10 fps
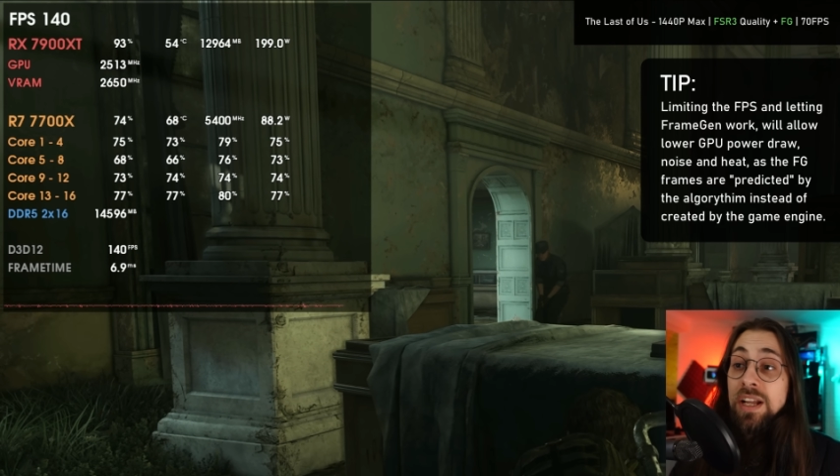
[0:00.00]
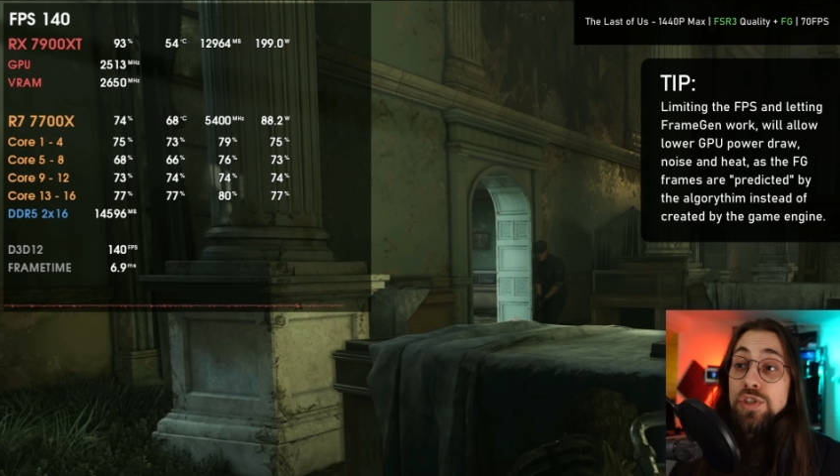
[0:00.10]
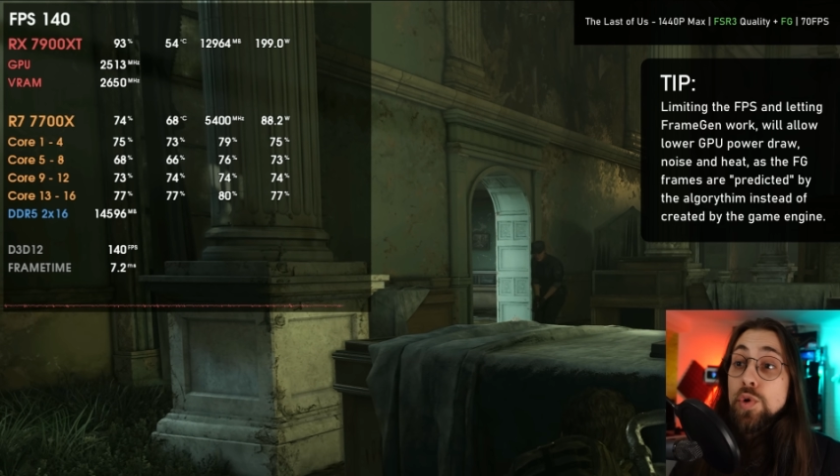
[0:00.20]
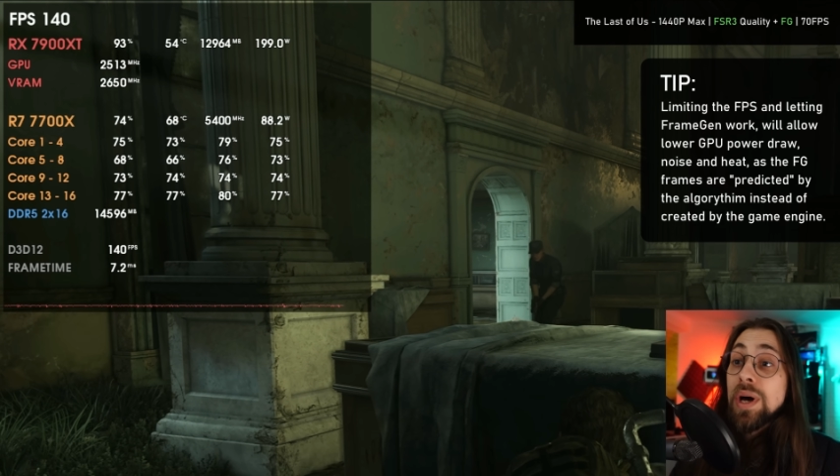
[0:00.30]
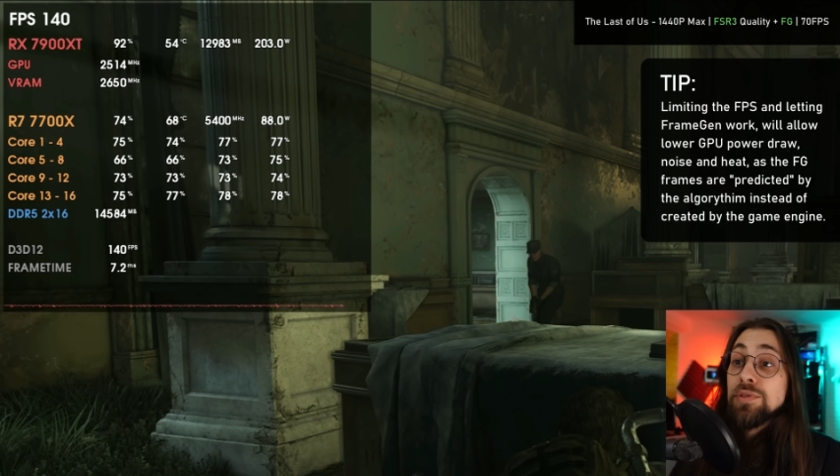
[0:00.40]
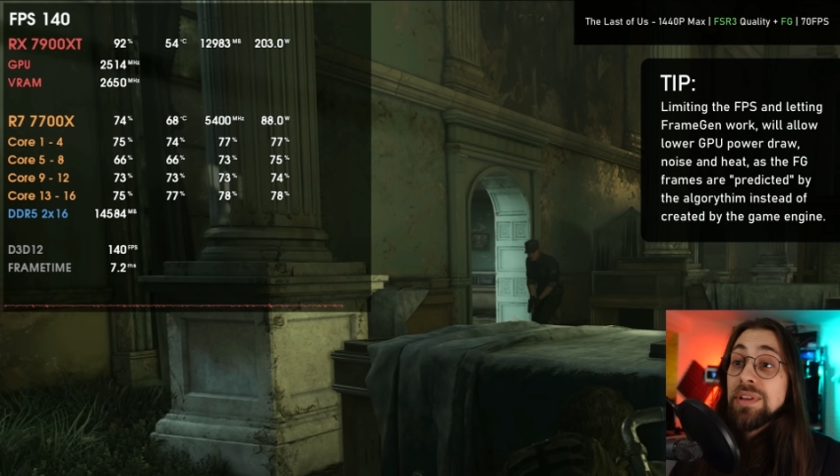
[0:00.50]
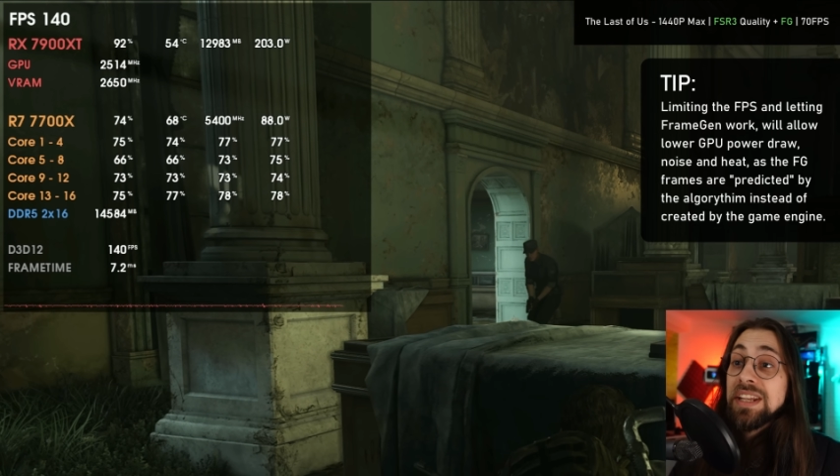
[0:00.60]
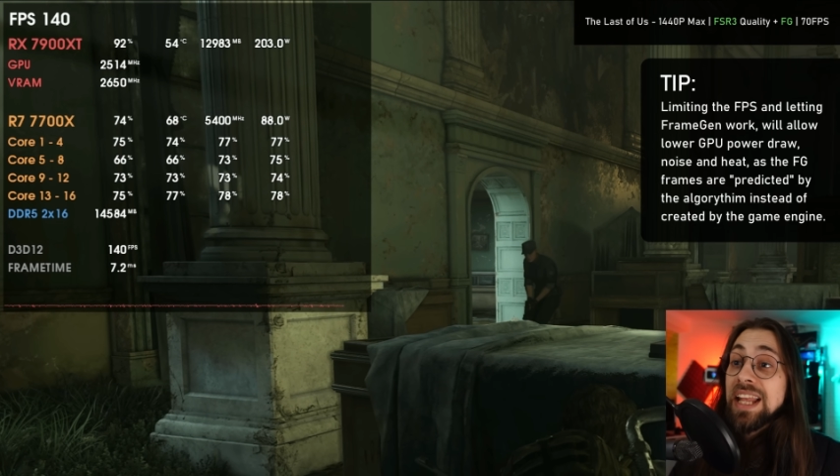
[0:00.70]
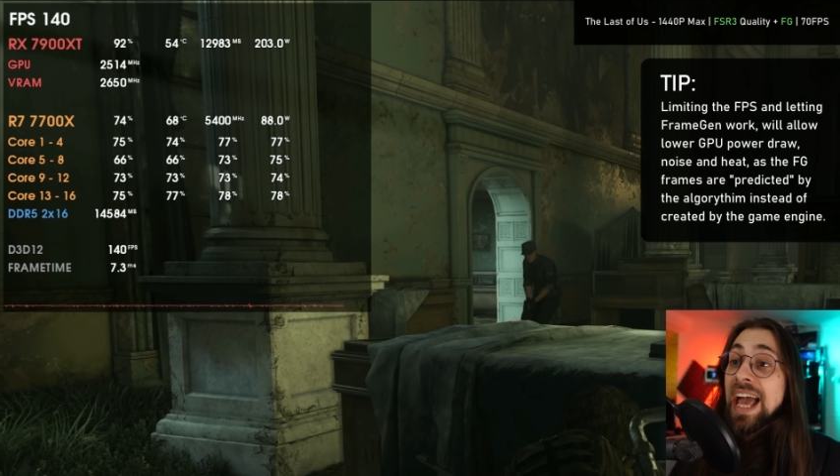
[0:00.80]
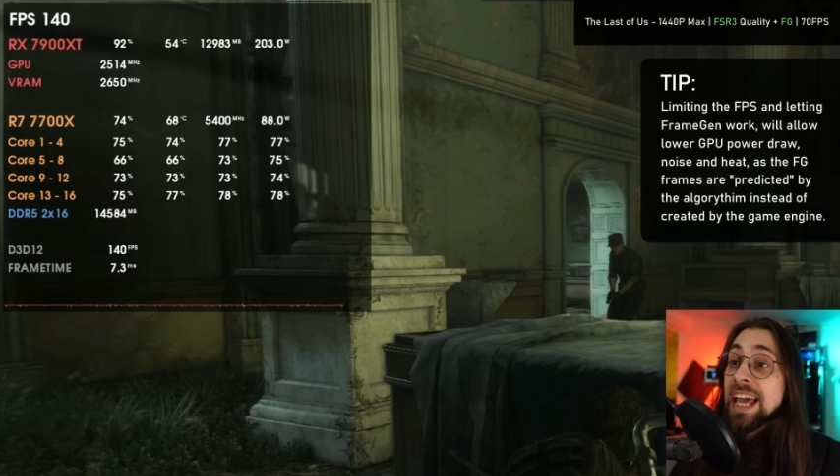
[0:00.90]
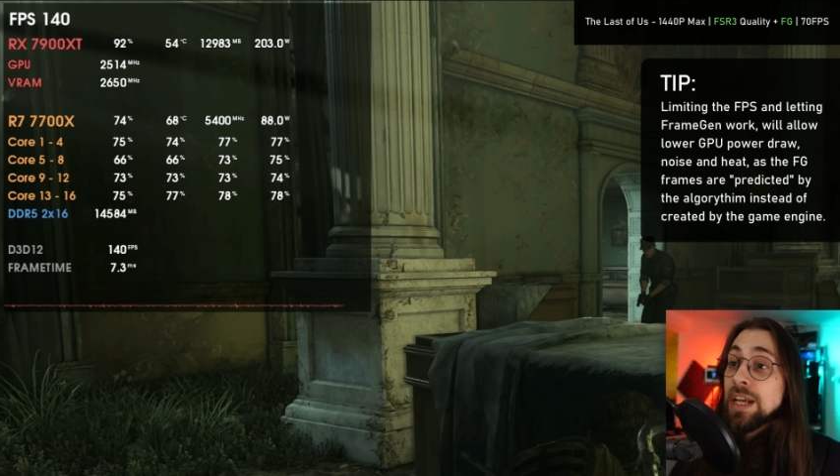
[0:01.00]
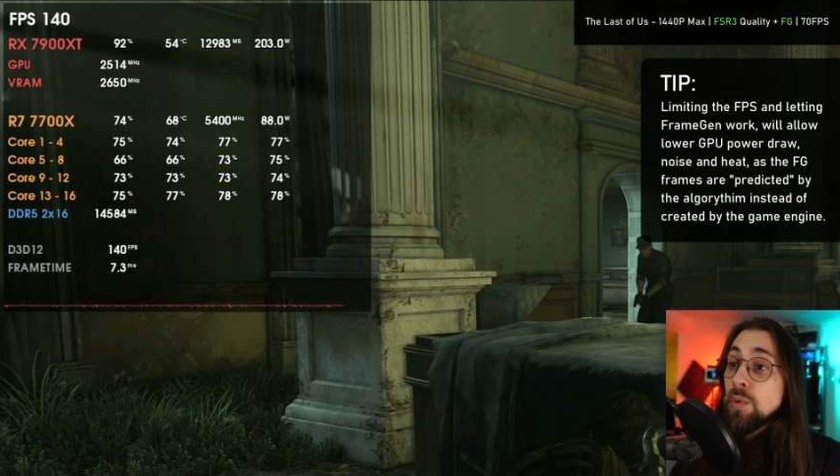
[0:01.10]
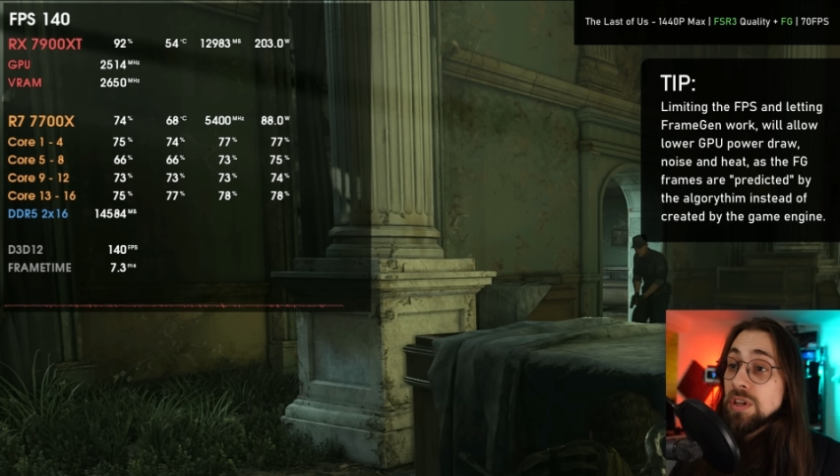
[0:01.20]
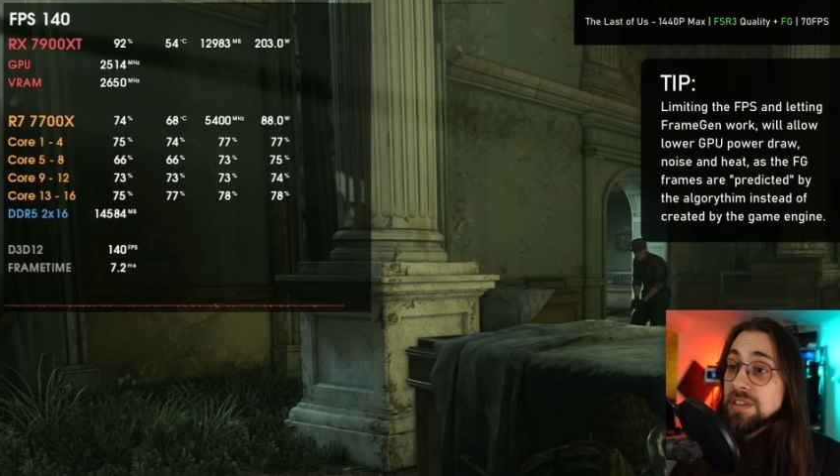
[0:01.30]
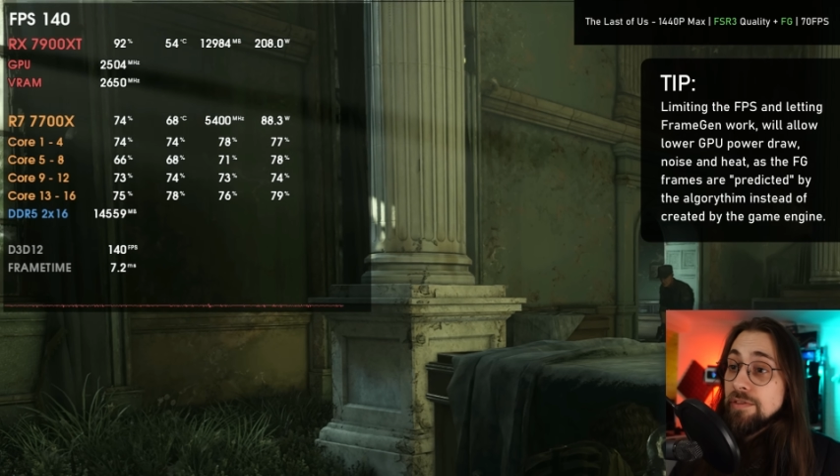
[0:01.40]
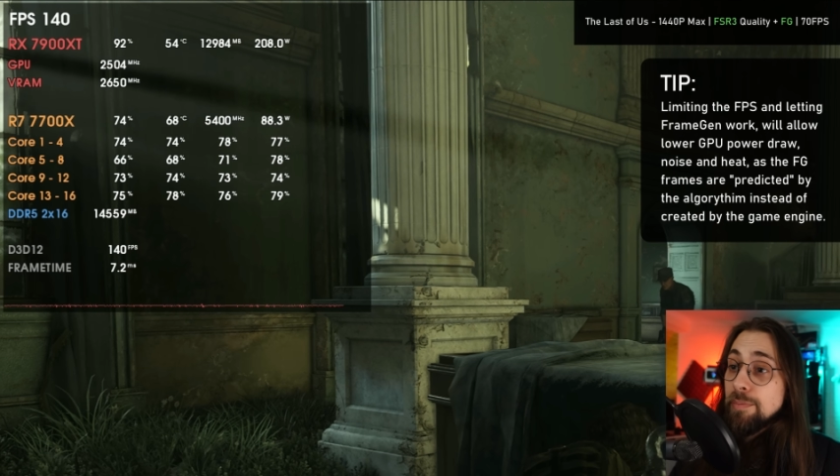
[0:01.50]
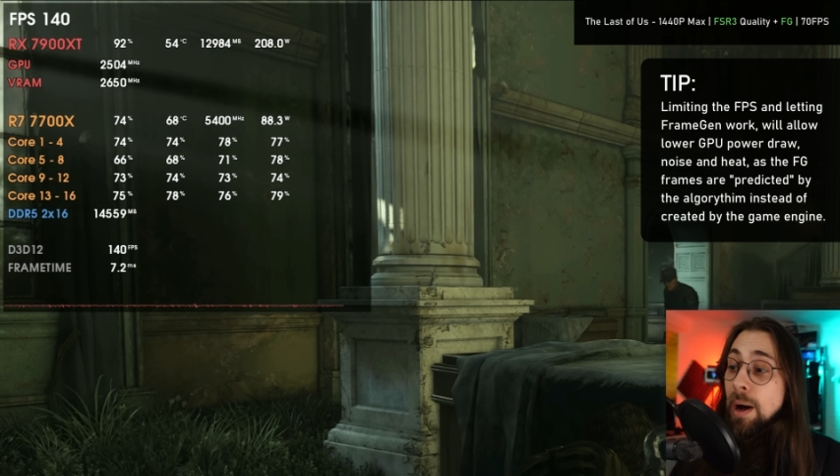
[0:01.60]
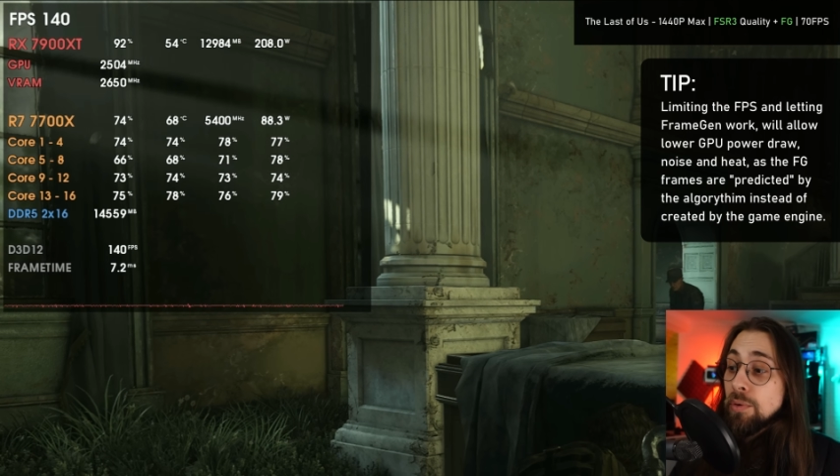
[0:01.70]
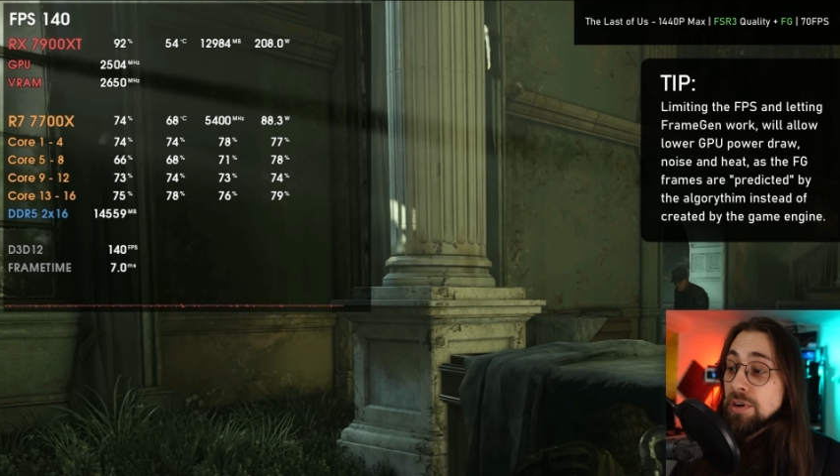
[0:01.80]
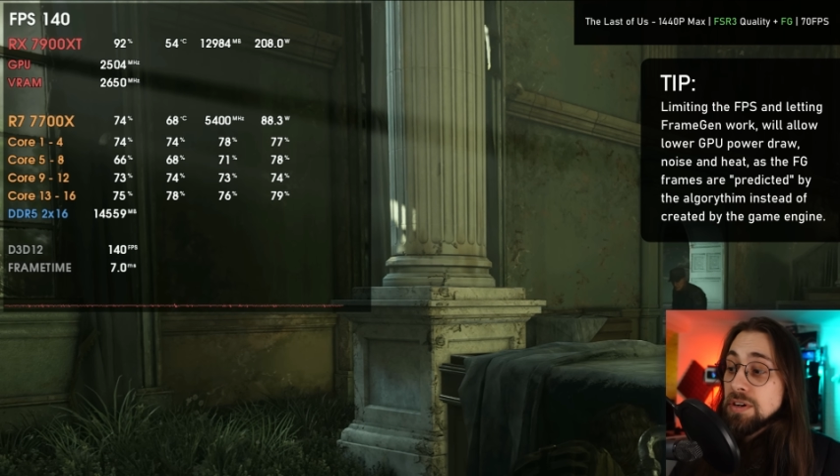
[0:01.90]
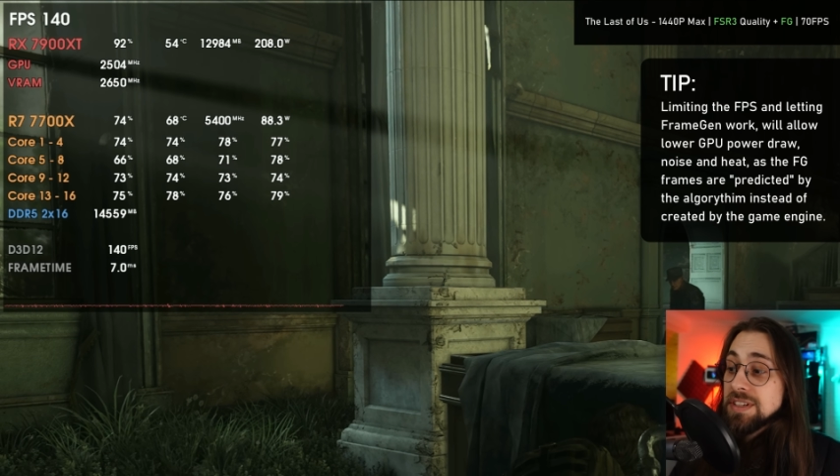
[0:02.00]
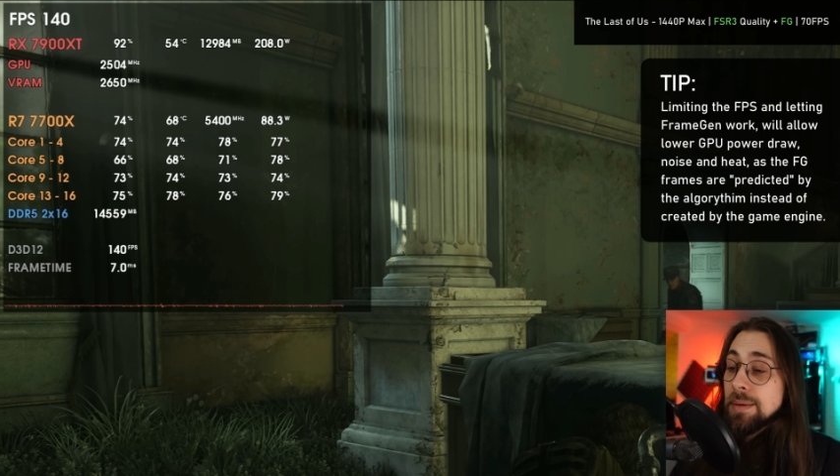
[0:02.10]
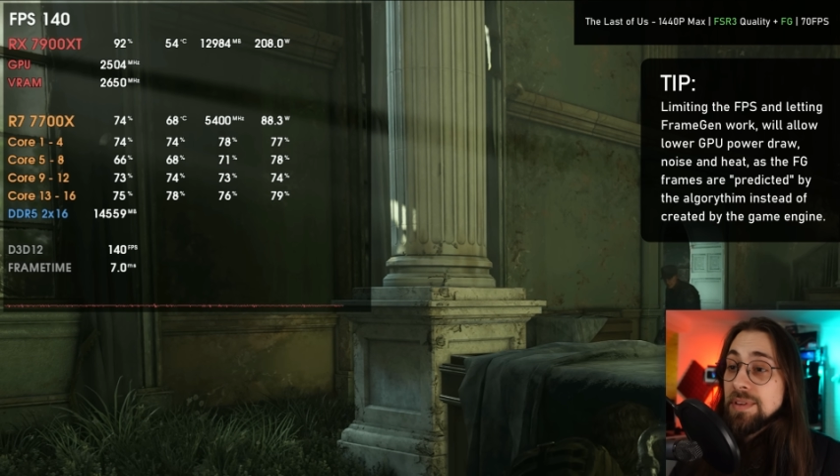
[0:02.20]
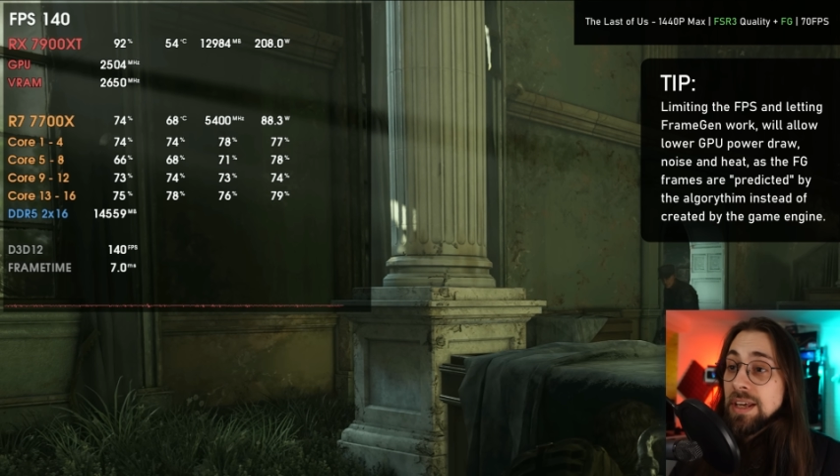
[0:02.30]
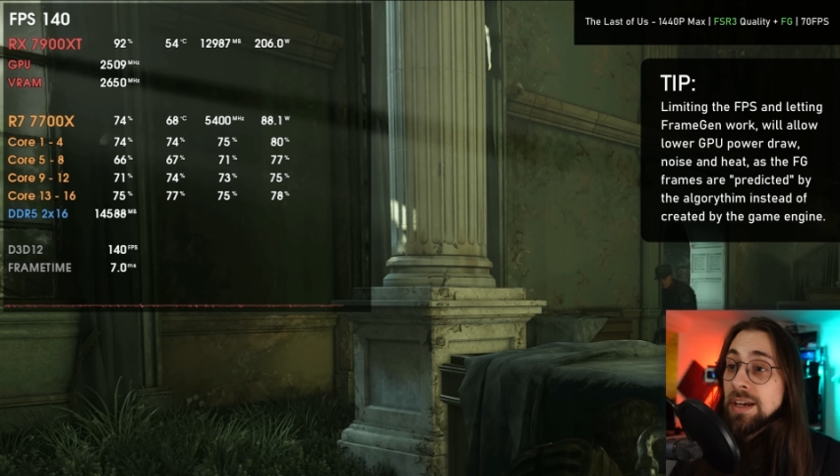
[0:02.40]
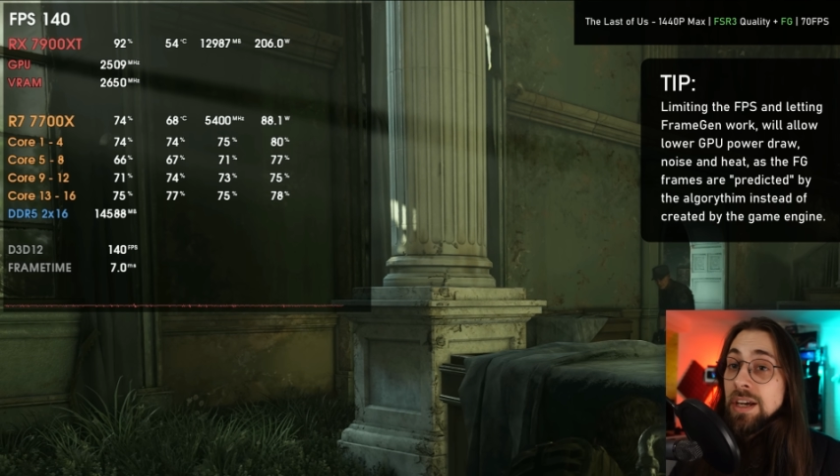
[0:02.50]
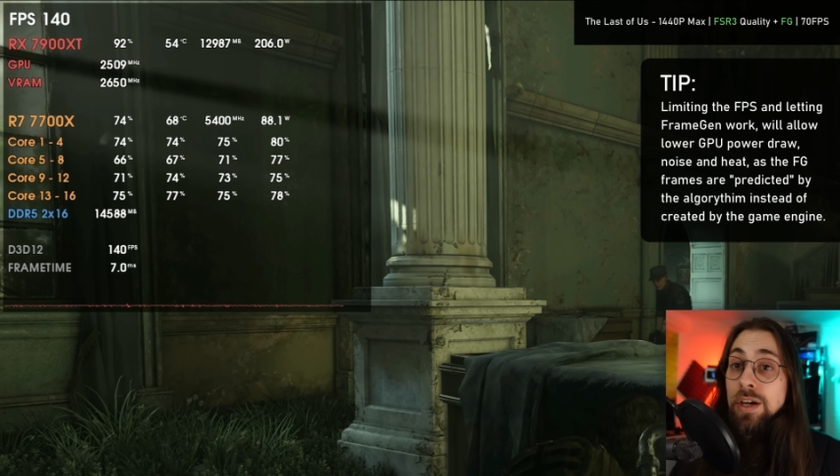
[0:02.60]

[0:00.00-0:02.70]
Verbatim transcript: 280 watts of power or something,